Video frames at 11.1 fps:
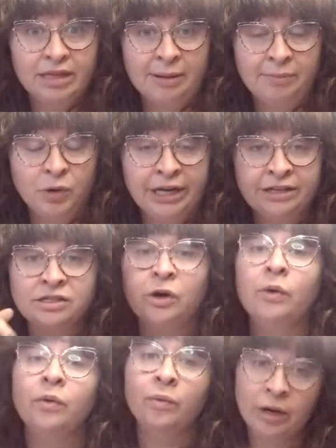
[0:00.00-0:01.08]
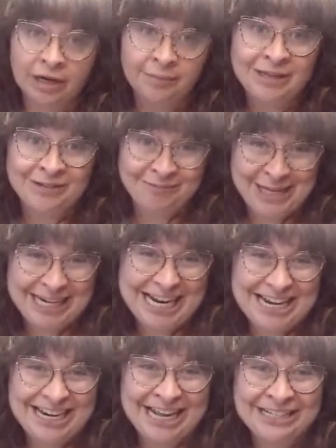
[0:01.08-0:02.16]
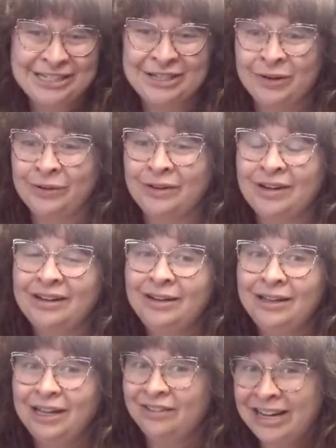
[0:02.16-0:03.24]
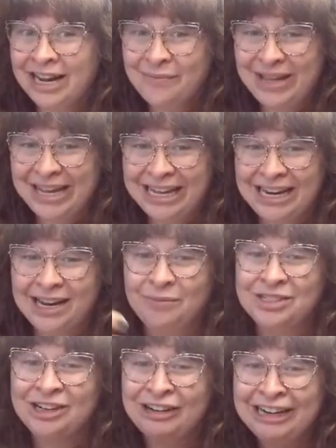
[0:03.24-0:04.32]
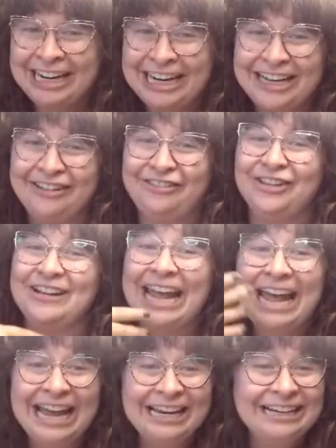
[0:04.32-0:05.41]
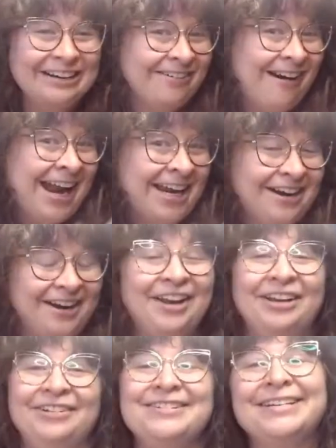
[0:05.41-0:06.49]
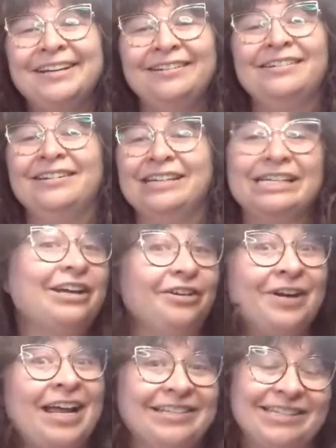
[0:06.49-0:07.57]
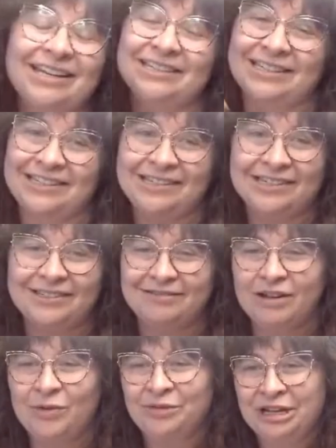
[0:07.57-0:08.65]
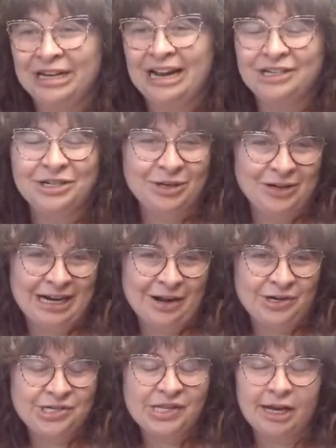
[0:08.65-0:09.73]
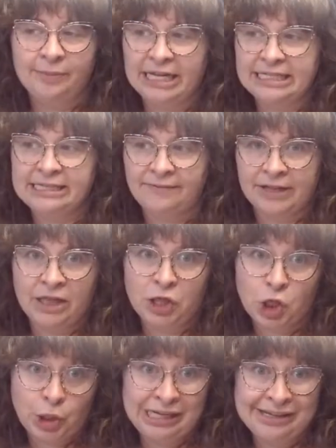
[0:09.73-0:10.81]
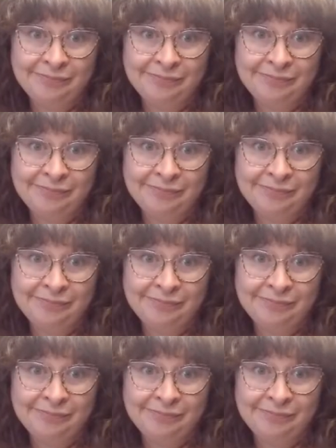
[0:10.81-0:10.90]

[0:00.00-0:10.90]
morning. So we're going to be meeting at night. So If you can't make it, I'm sorry. If you can, great. And tell your friends, because it's hopefully not during work hours. So that'll be at 7:30